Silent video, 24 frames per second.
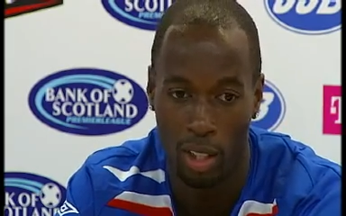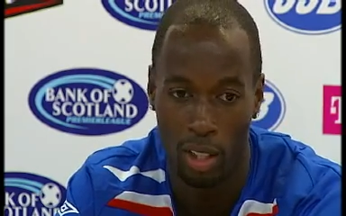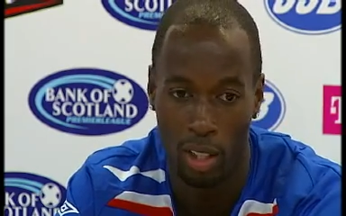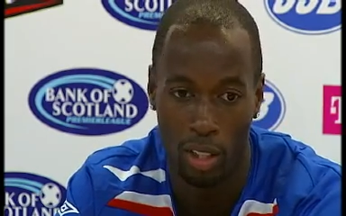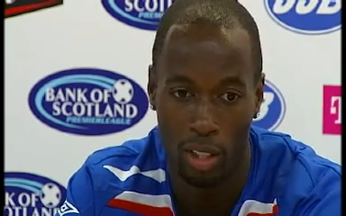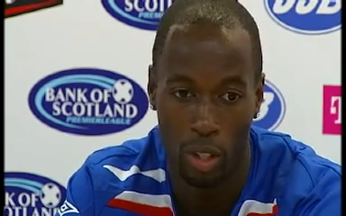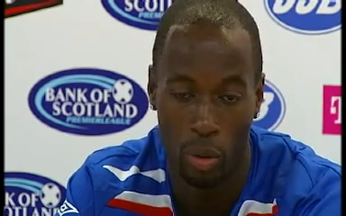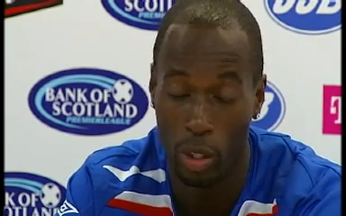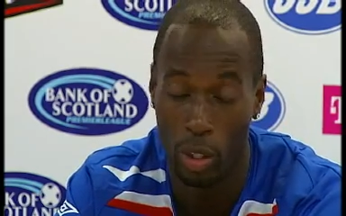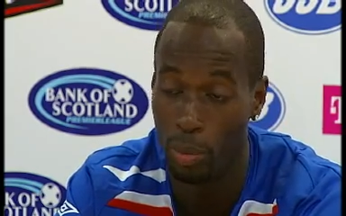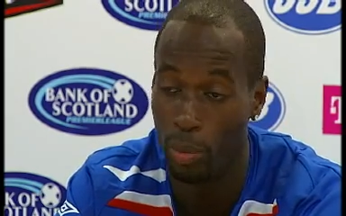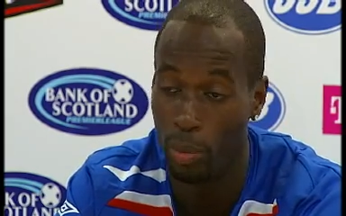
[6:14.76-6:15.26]

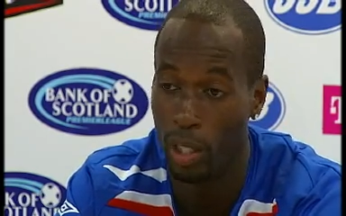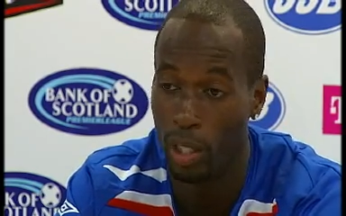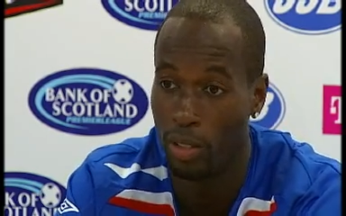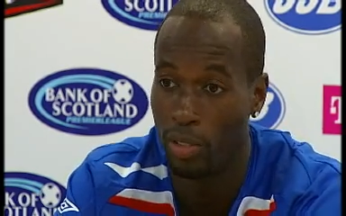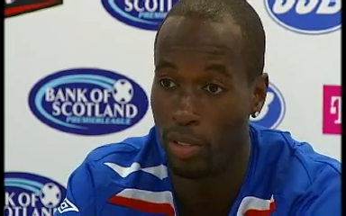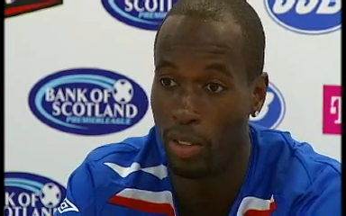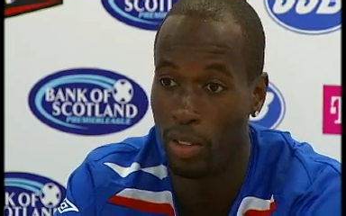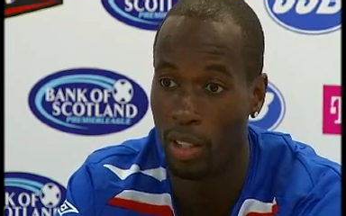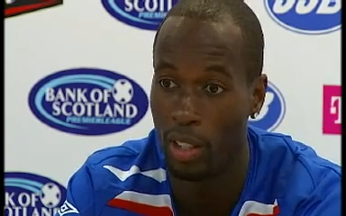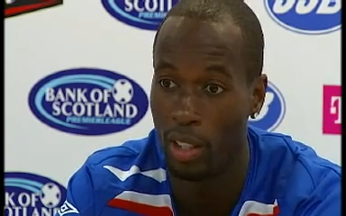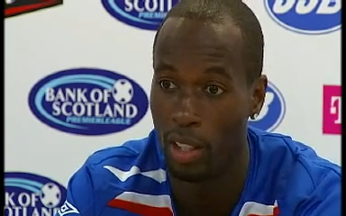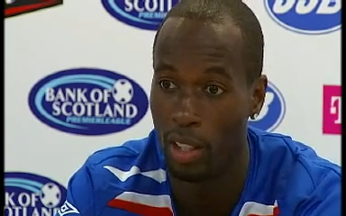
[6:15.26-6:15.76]
you know, what's
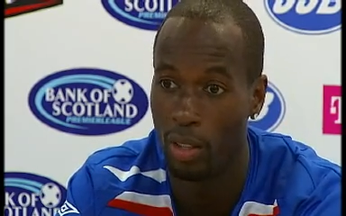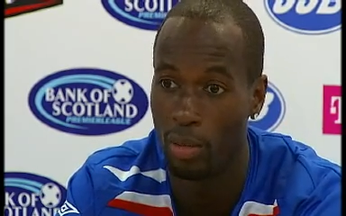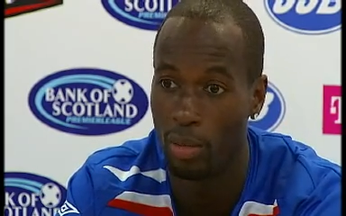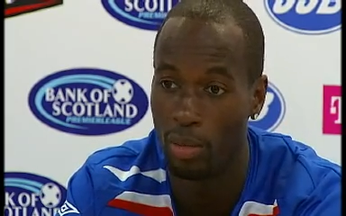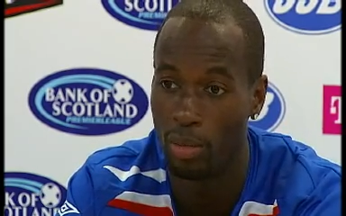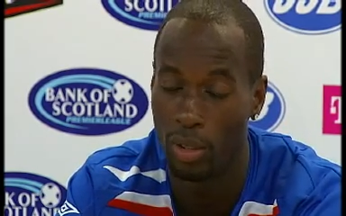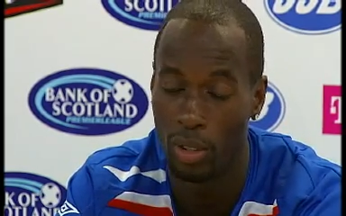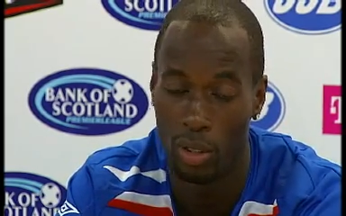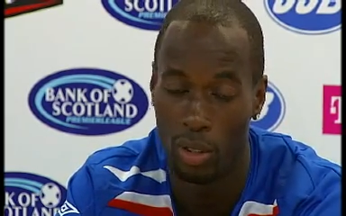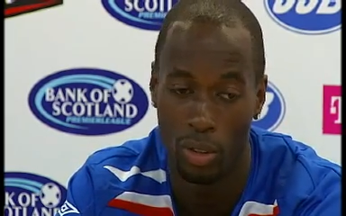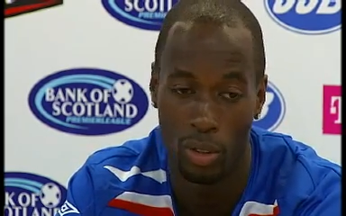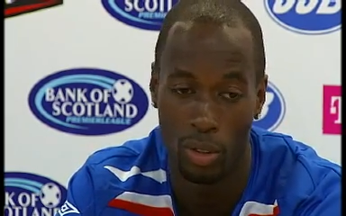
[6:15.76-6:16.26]
best for the
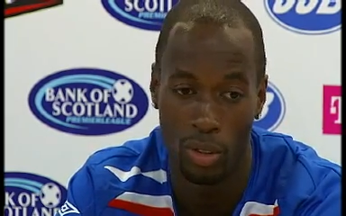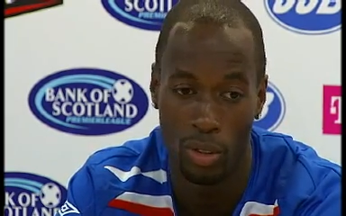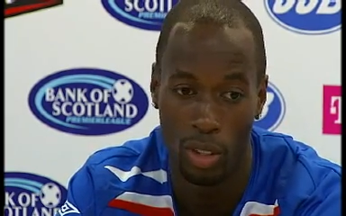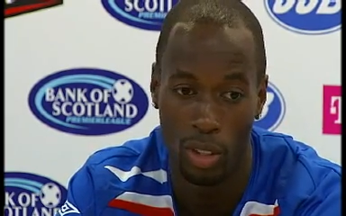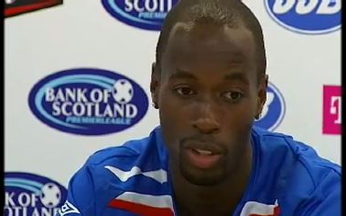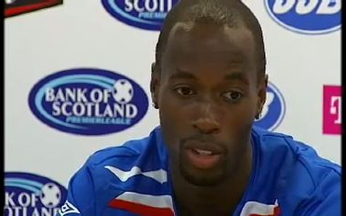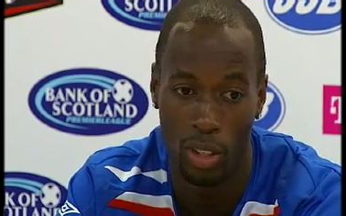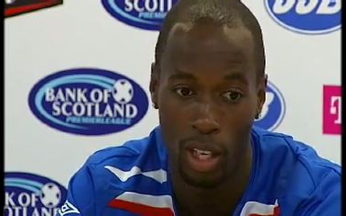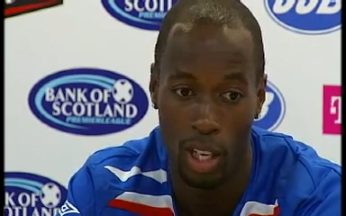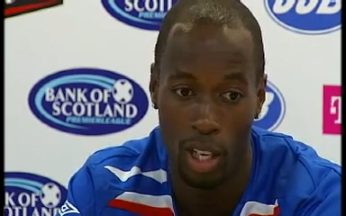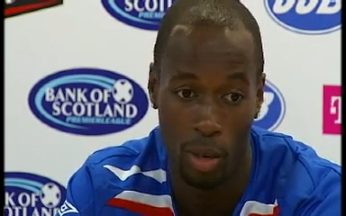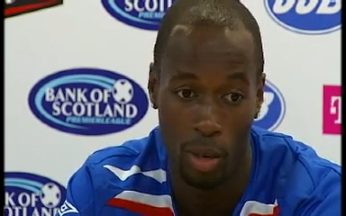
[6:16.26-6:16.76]
club. So,
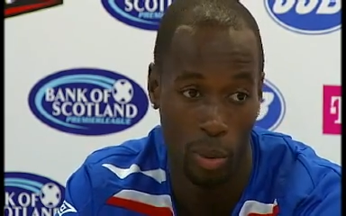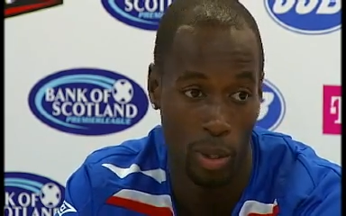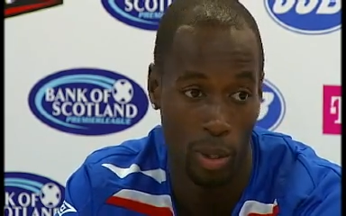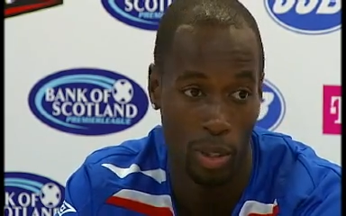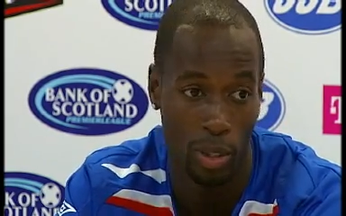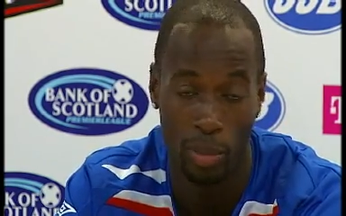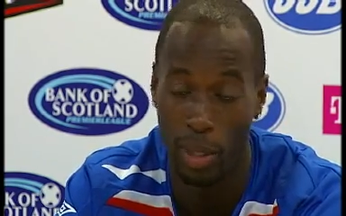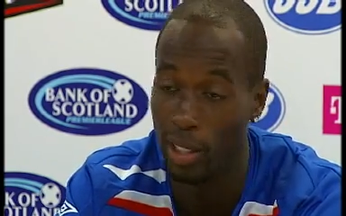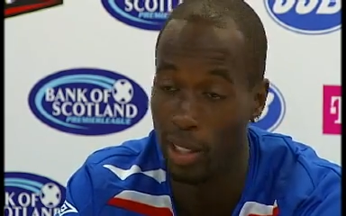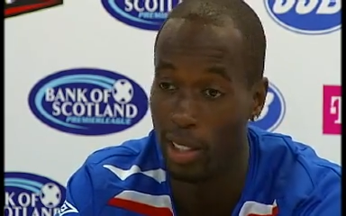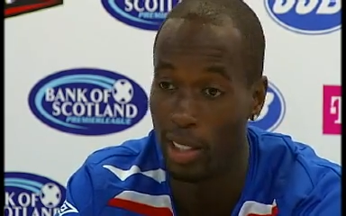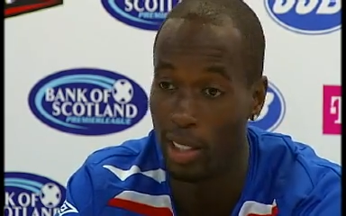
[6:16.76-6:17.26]
you know, I
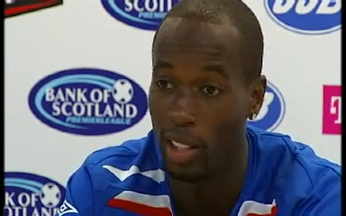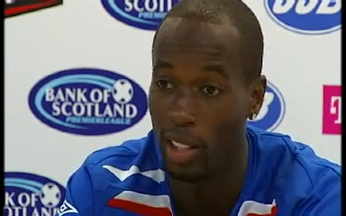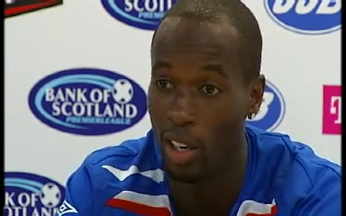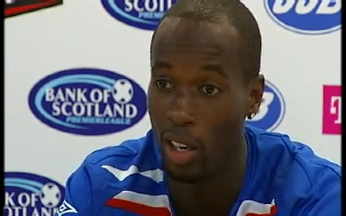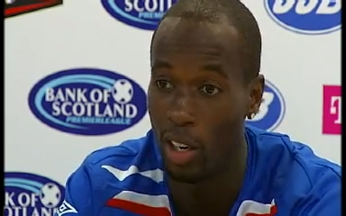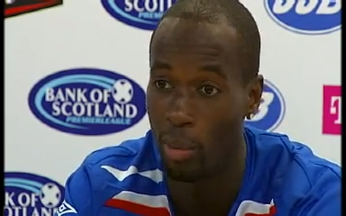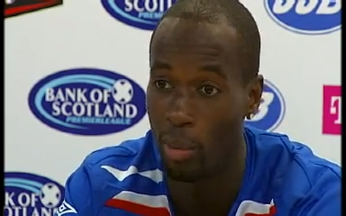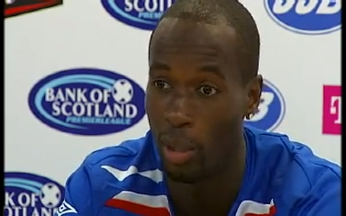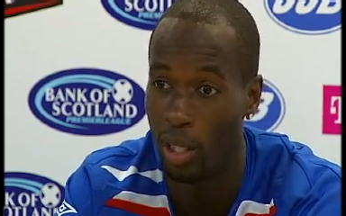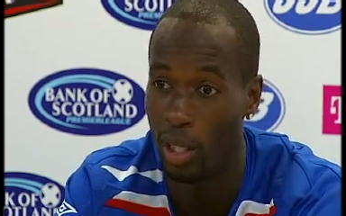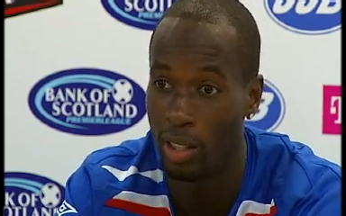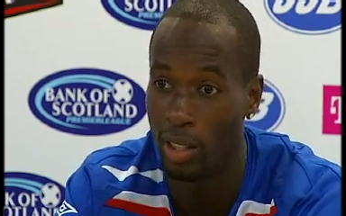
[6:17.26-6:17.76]
wish Man City
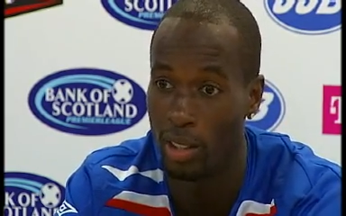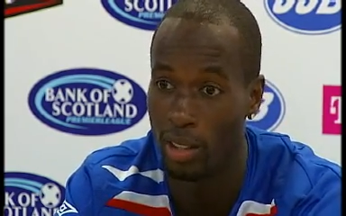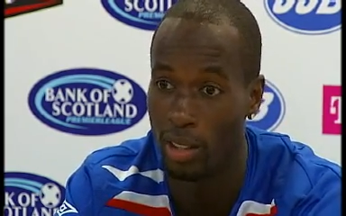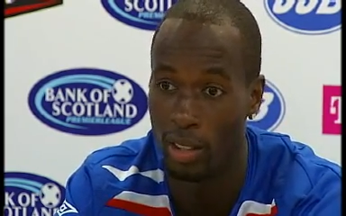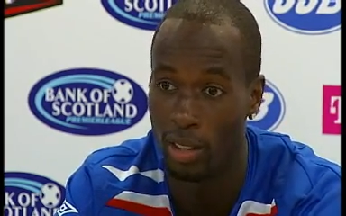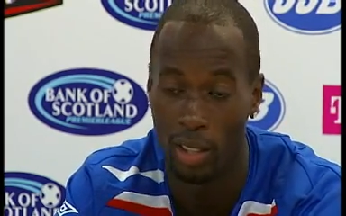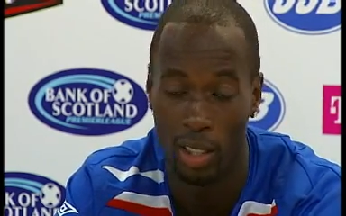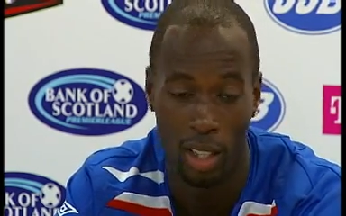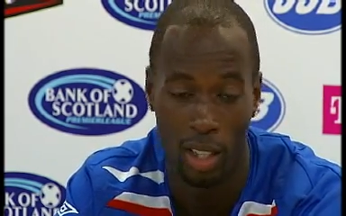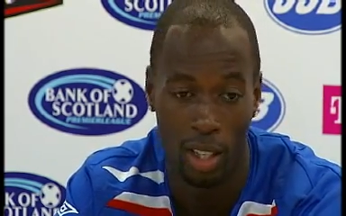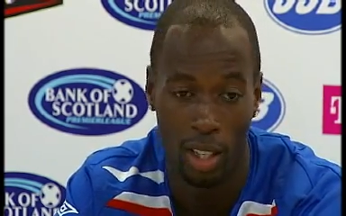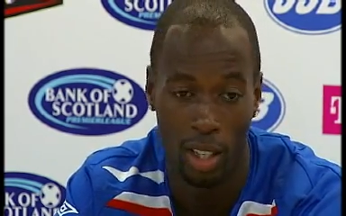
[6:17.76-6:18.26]
all the best,
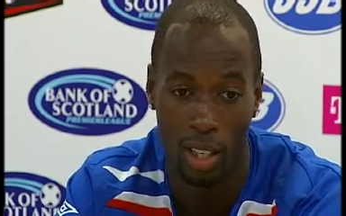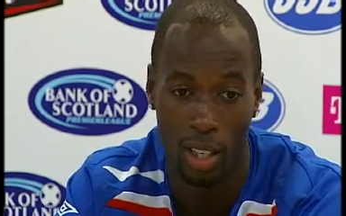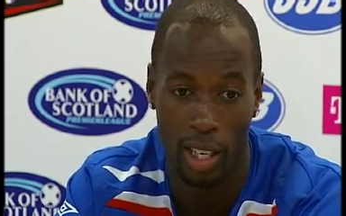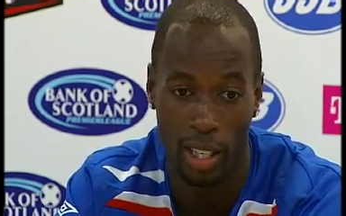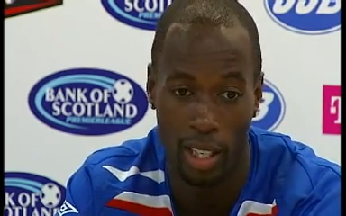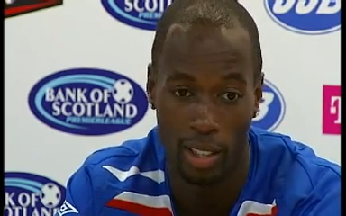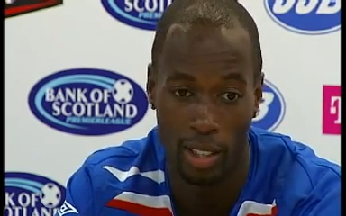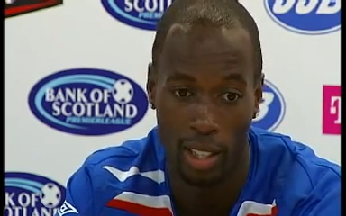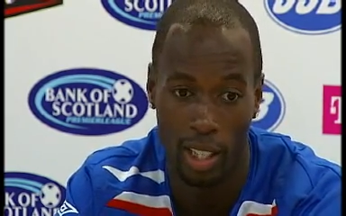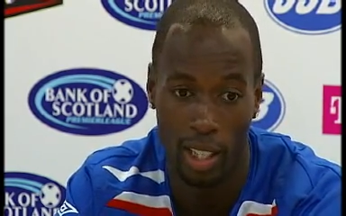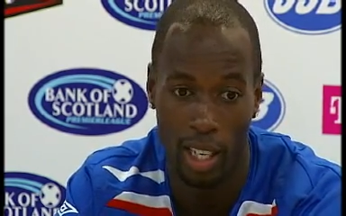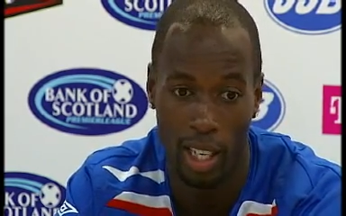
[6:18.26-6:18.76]
and
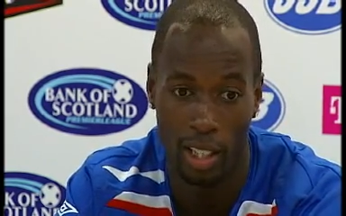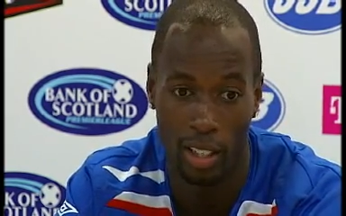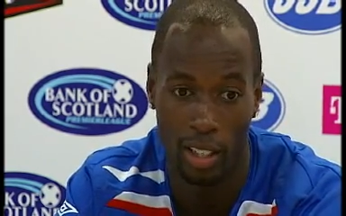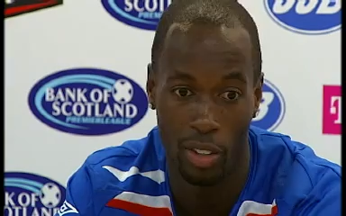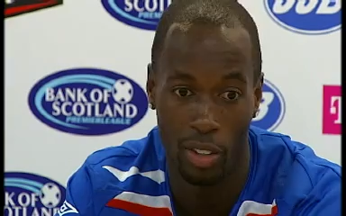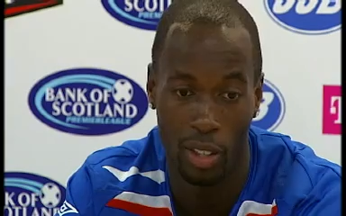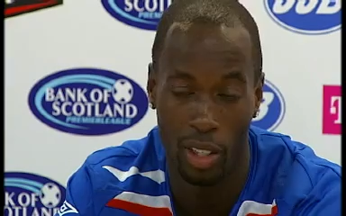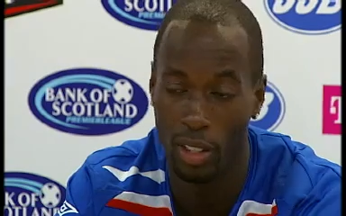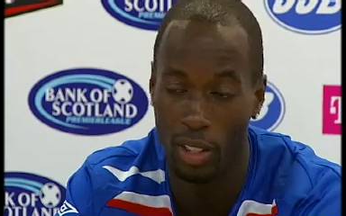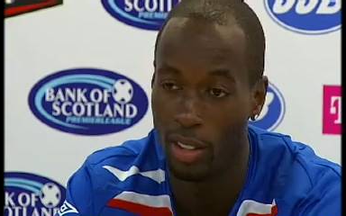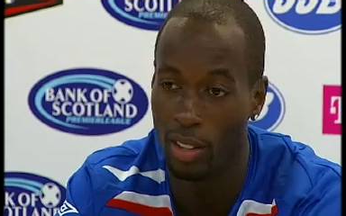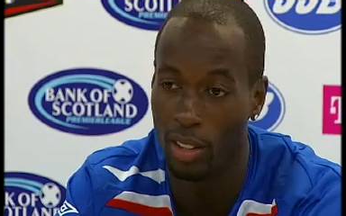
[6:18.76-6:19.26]
like I said, I had a
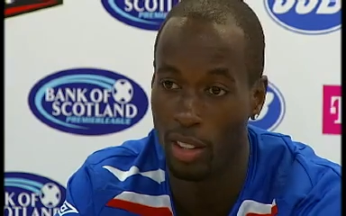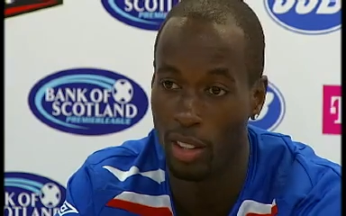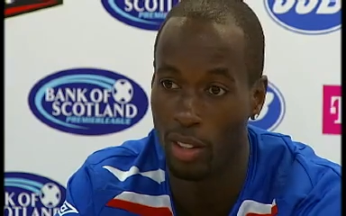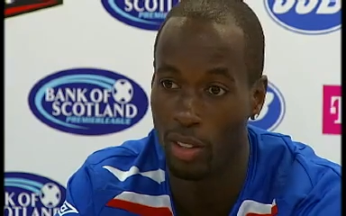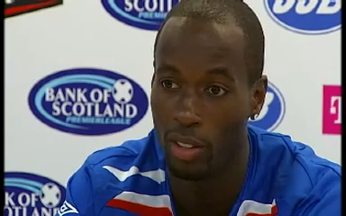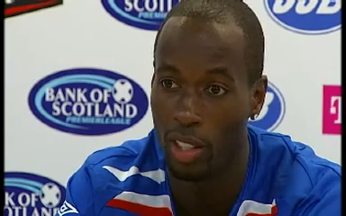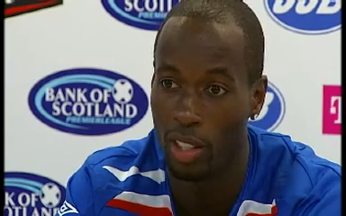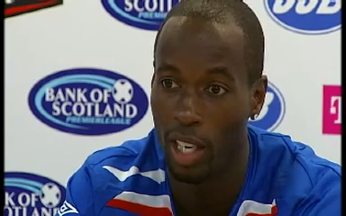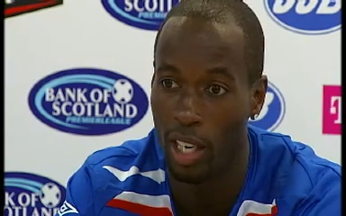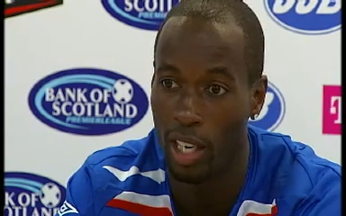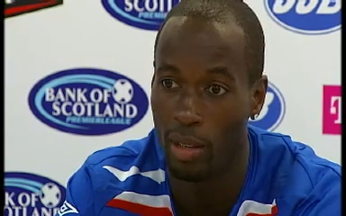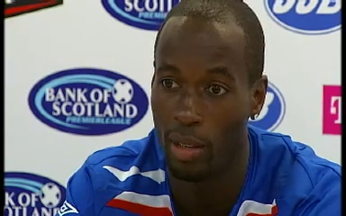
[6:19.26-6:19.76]
great, you
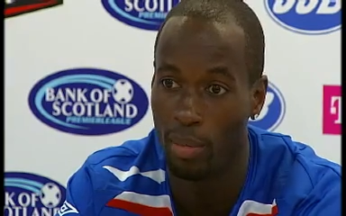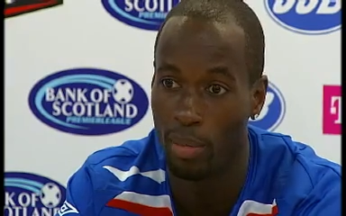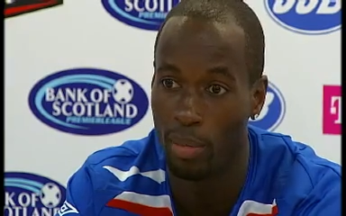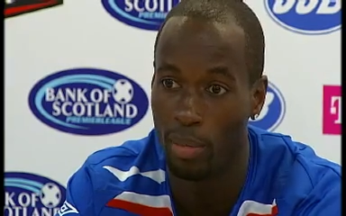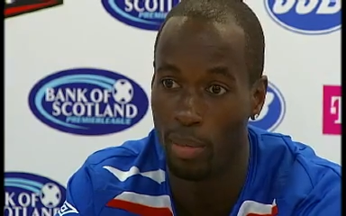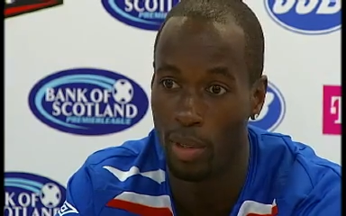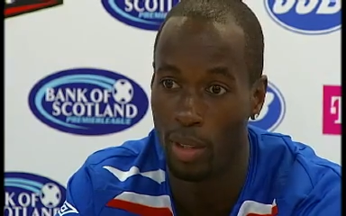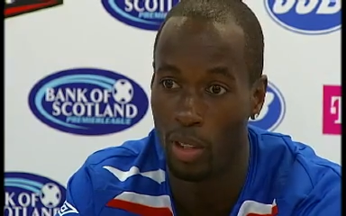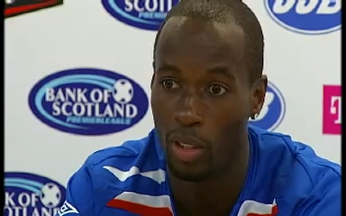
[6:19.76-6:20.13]
know, time,